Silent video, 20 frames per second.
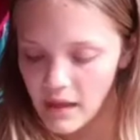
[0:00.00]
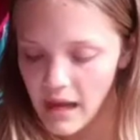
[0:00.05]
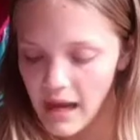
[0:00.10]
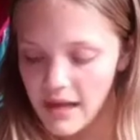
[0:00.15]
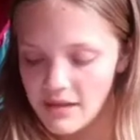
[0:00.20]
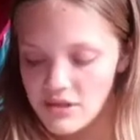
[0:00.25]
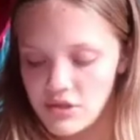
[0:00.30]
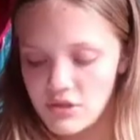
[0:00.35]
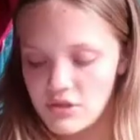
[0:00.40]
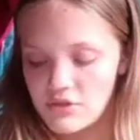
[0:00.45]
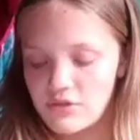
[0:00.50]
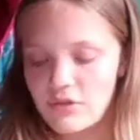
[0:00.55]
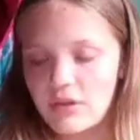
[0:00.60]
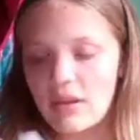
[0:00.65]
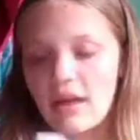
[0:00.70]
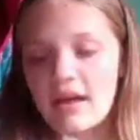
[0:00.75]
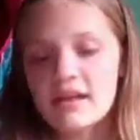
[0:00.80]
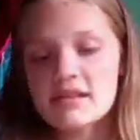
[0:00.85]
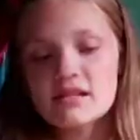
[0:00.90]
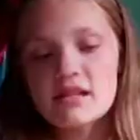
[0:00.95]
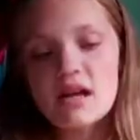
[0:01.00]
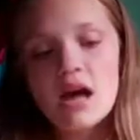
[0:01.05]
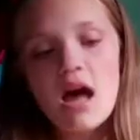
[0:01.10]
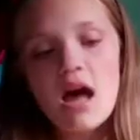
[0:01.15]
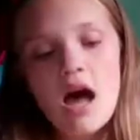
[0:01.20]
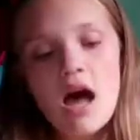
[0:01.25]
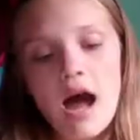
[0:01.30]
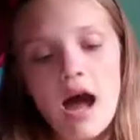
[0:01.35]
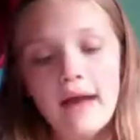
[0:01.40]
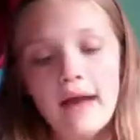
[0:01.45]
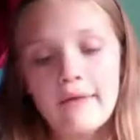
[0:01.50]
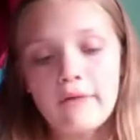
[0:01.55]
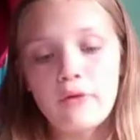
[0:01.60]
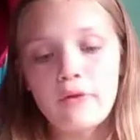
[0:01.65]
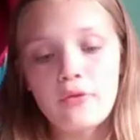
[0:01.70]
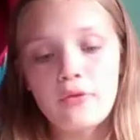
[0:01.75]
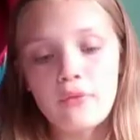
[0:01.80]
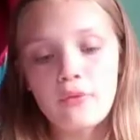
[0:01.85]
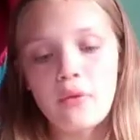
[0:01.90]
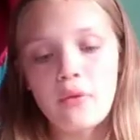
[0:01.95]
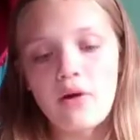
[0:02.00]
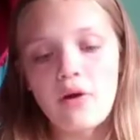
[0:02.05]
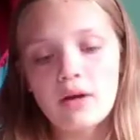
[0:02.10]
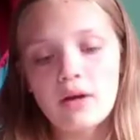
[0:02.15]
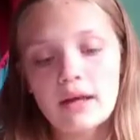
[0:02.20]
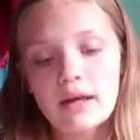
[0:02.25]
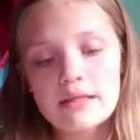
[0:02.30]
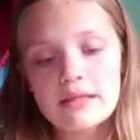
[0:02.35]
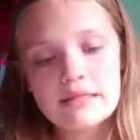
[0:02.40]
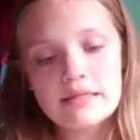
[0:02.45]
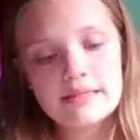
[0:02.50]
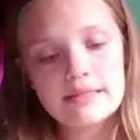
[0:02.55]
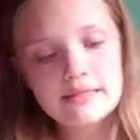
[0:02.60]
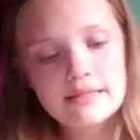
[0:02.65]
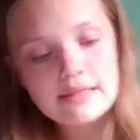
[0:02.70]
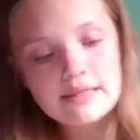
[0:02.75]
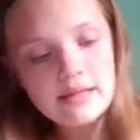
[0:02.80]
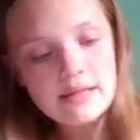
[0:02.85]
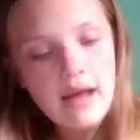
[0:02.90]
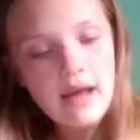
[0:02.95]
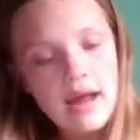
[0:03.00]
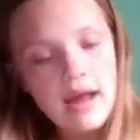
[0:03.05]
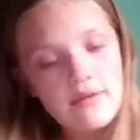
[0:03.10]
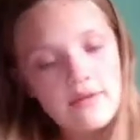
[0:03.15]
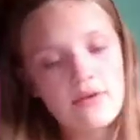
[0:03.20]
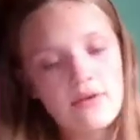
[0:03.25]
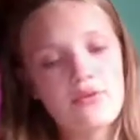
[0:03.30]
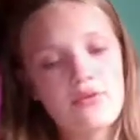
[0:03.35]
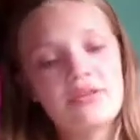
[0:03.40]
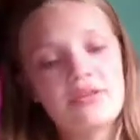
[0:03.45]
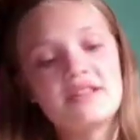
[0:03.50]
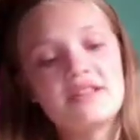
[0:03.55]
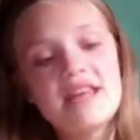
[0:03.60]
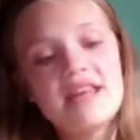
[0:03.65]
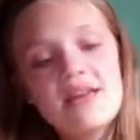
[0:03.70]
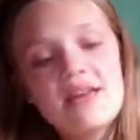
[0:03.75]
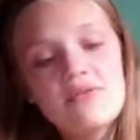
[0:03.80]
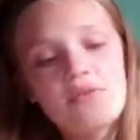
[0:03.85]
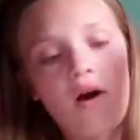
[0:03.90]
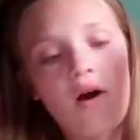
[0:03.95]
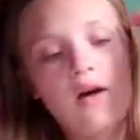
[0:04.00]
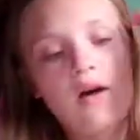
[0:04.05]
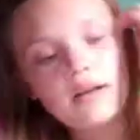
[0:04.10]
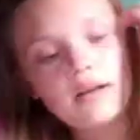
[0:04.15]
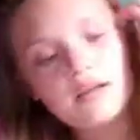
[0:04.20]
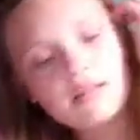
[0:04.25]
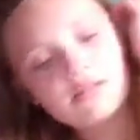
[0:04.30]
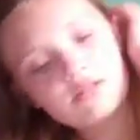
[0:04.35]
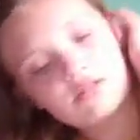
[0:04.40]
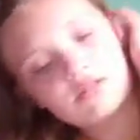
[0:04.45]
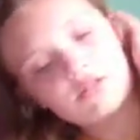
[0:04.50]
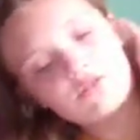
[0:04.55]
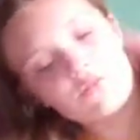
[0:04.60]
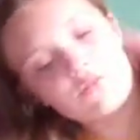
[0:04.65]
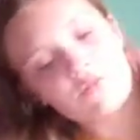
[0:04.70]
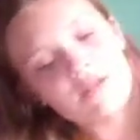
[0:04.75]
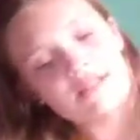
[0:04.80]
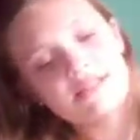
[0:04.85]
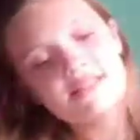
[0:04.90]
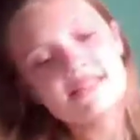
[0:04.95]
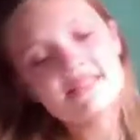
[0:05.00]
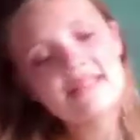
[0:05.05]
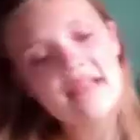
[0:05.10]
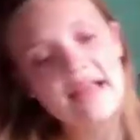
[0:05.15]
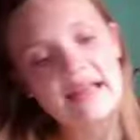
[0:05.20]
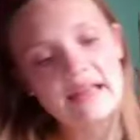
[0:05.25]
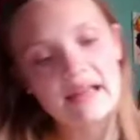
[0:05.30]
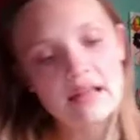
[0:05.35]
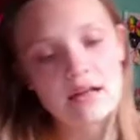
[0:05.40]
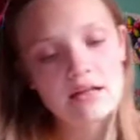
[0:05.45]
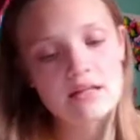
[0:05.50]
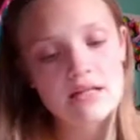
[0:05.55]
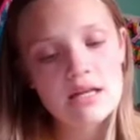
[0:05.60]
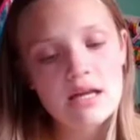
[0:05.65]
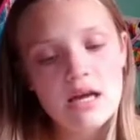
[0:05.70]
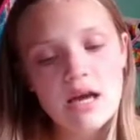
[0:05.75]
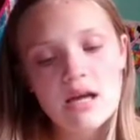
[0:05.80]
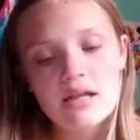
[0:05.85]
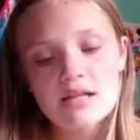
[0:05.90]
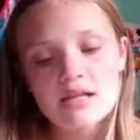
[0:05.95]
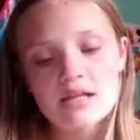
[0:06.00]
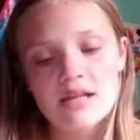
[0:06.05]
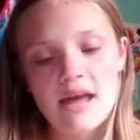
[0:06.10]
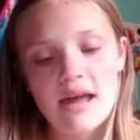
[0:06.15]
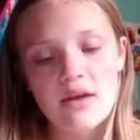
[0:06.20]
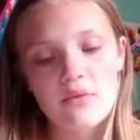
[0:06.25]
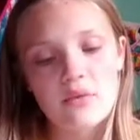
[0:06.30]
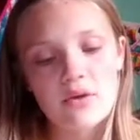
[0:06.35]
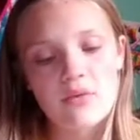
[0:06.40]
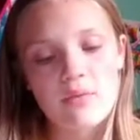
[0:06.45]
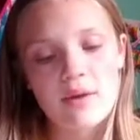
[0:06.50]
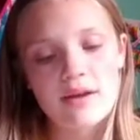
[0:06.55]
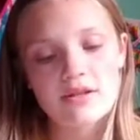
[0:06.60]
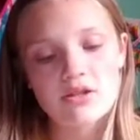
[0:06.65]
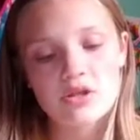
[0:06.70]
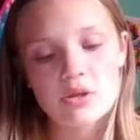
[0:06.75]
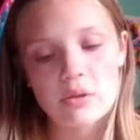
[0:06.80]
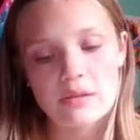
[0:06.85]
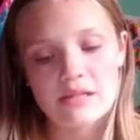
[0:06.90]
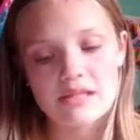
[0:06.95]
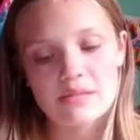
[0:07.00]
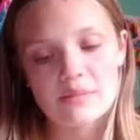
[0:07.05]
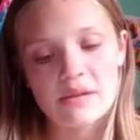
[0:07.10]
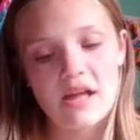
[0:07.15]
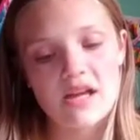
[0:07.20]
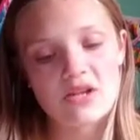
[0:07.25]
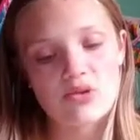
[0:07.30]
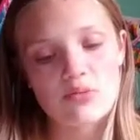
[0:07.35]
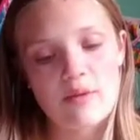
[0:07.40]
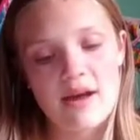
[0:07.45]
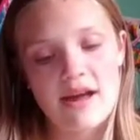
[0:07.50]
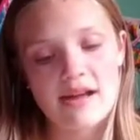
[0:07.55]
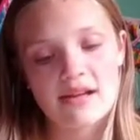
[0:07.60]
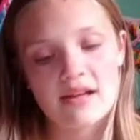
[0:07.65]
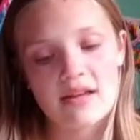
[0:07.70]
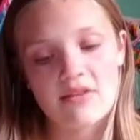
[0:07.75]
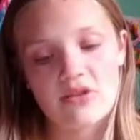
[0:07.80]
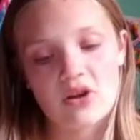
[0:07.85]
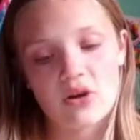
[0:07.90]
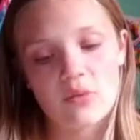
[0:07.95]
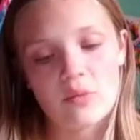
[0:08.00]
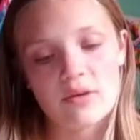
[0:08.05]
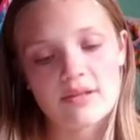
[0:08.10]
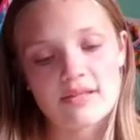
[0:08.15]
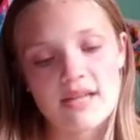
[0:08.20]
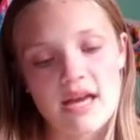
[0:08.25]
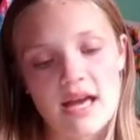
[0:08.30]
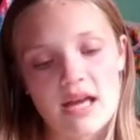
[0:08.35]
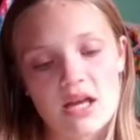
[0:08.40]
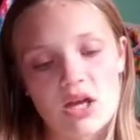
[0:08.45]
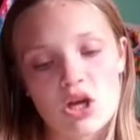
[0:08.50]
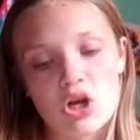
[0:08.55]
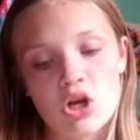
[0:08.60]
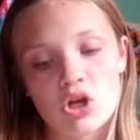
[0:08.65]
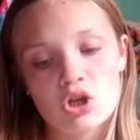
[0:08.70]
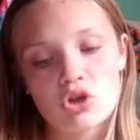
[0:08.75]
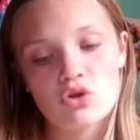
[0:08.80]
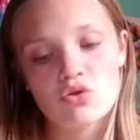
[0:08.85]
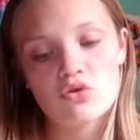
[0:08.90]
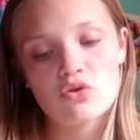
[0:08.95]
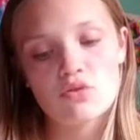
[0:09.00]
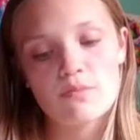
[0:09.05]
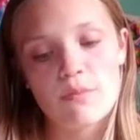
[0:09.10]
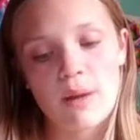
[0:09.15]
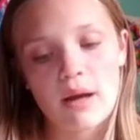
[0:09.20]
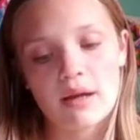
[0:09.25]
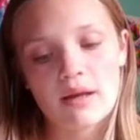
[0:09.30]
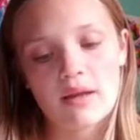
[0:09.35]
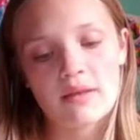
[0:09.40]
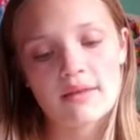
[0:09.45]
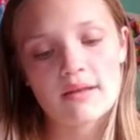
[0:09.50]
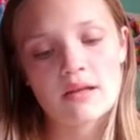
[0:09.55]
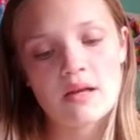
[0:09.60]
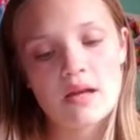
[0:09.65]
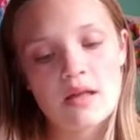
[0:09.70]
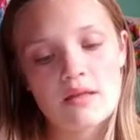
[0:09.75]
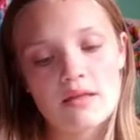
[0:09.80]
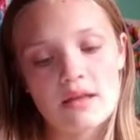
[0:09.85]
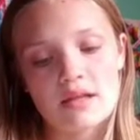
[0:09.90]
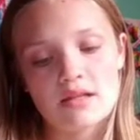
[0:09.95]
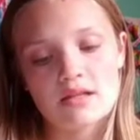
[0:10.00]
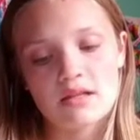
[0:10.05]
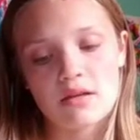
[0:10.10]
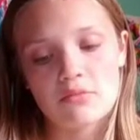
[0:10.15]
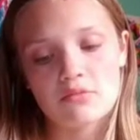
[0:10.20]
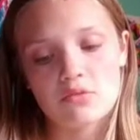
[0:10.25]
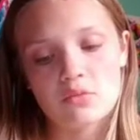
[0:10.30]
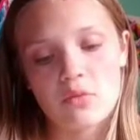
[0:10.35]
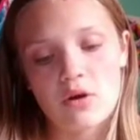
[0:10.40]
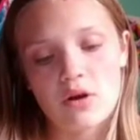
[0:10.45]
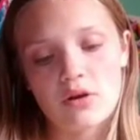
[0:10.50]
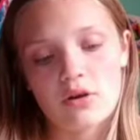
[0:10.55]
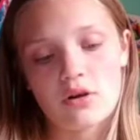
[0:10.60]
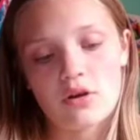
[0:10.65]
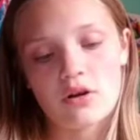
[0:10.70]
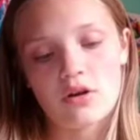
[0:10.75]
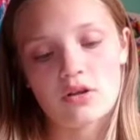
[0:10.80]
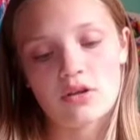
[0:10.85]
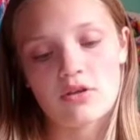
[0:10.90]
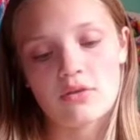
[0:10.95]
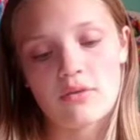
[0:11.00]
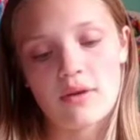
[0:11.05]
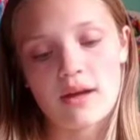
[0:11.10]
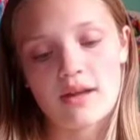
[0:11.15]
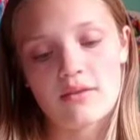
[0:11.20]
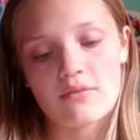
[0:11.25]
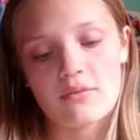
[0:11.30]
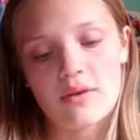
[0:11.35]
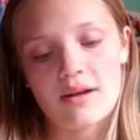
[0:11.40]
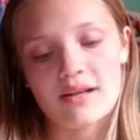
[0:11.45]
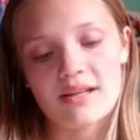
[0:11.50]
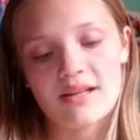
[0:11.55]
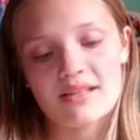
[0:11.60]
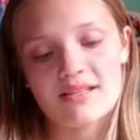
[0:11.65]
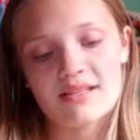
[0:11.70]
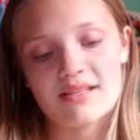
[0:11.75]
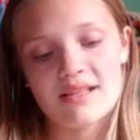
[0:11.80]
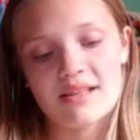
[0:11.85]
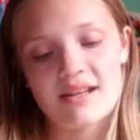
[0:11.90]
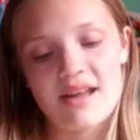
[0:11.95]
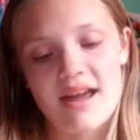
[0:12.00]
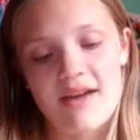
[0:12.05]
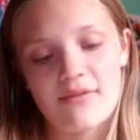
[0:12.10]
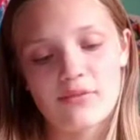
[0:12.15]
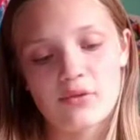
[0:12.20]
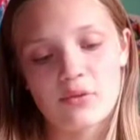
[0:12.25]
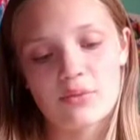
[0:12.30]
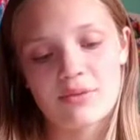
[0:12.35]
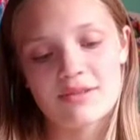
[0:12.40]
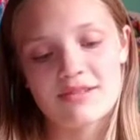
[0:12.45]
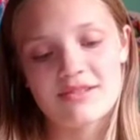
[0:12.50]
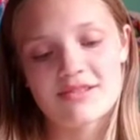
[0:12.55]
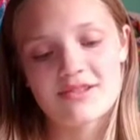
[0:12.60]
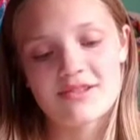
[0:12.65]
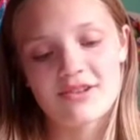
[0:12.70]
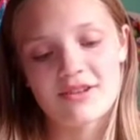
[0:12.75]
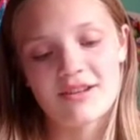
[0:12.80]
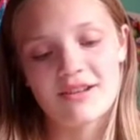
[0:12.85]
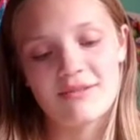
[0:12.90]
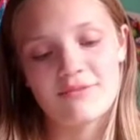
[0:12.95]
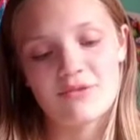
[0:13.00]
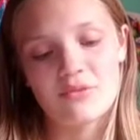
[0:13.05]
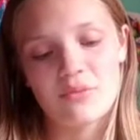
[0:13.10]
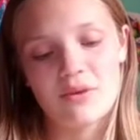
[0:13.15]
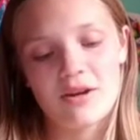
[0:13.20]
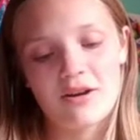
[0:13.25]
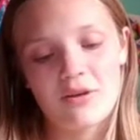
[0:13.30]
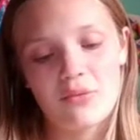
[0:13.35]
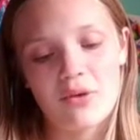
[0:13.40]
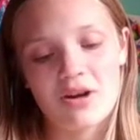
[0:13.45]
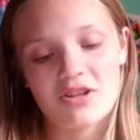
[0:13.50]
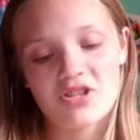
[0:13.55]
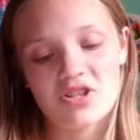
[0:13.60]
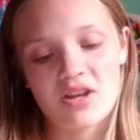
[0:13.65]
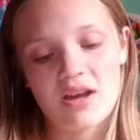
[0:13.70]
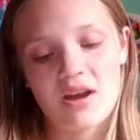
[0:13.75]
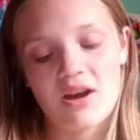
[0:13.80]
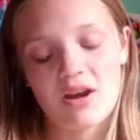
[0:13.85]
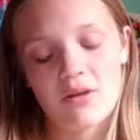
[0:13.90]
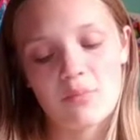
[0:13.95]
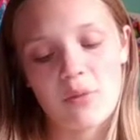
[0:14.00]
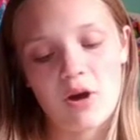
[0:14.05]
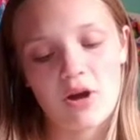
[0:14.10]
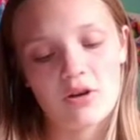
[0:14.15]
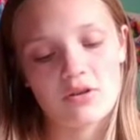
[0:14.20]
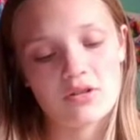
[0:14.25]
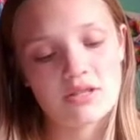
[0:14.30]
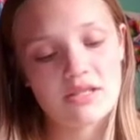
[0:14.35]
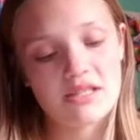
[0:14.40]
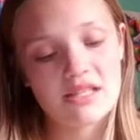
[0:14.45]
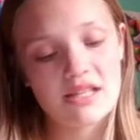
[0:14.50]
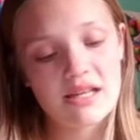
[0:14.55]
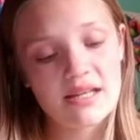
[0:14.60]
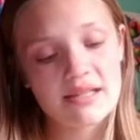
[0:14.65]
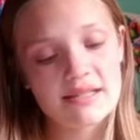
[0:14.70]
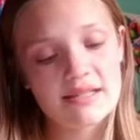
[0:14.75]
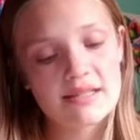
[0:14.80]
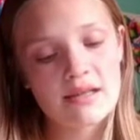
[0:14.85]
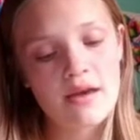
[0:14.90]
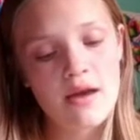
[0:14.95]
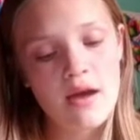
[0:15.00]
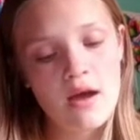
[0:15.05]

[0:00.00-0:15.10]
I just realized I wrote the wrong, I wrote the date wrong. It's the 22nd. Today we went to a splash pad and there was a huge bucket that dumped water on you and when it did, everyone screamed, we are watching Harry Potter 6.